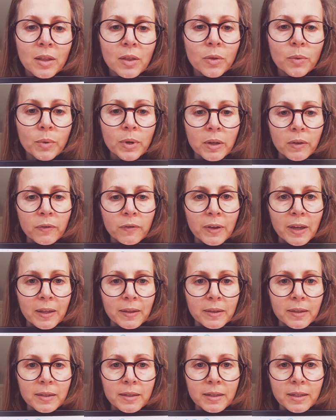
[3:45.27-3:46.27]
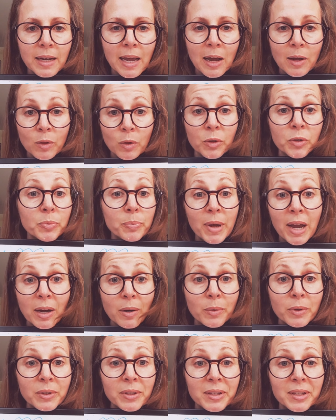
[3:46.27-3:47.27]
3/5. Now it looks
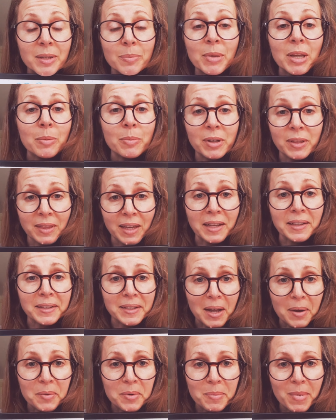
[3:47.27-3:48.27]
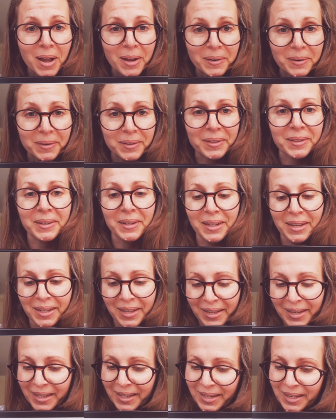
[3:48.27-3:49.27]
backwards to me, but that's not what matters.
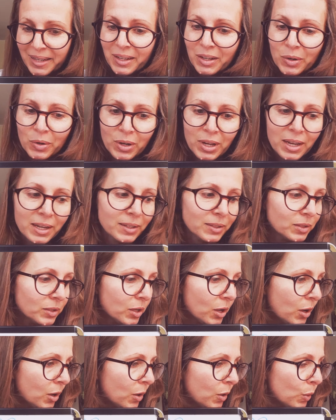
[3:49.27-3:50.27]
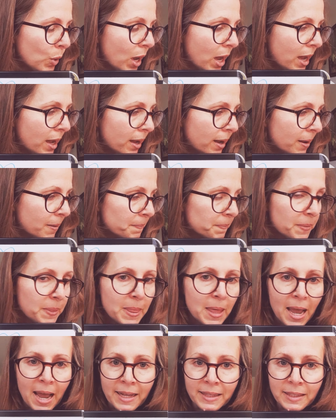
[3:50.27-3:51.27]
Okay, so
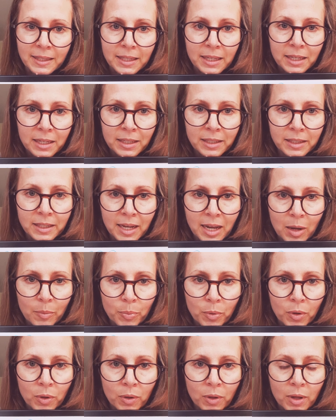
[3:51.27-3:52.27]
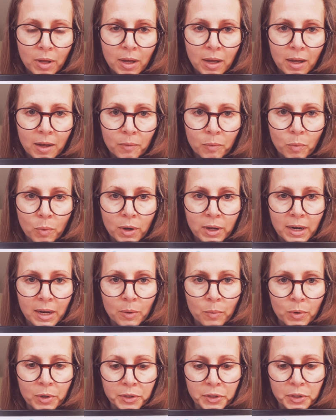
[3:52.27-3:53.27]
that's the example of what
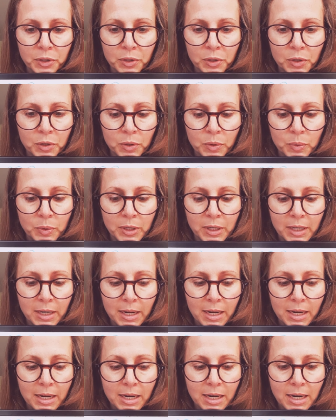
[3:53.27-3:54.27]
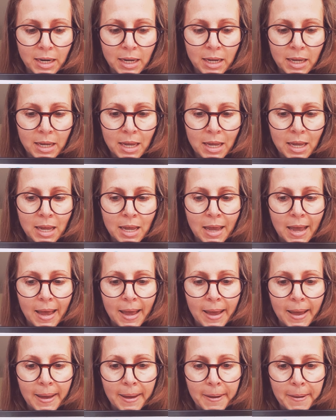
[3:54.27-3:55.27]
I want you to do today.
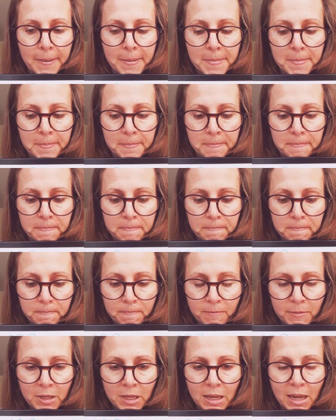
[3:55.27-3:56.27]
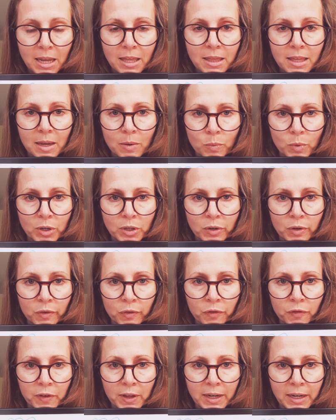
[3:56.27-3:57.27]
And then when you're
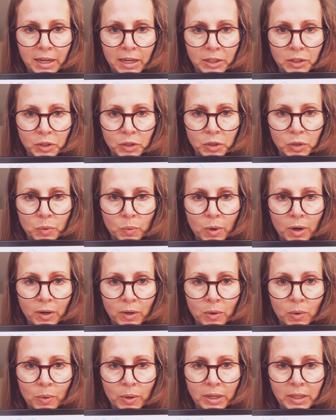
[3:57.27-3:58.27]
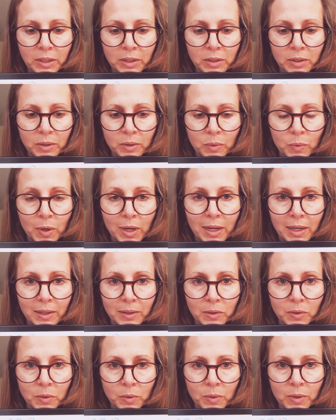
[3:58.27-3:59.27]
finished, you are going to
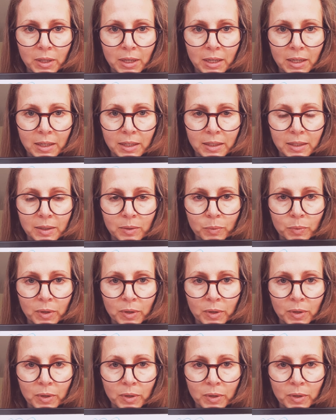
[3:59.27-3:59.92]
answer these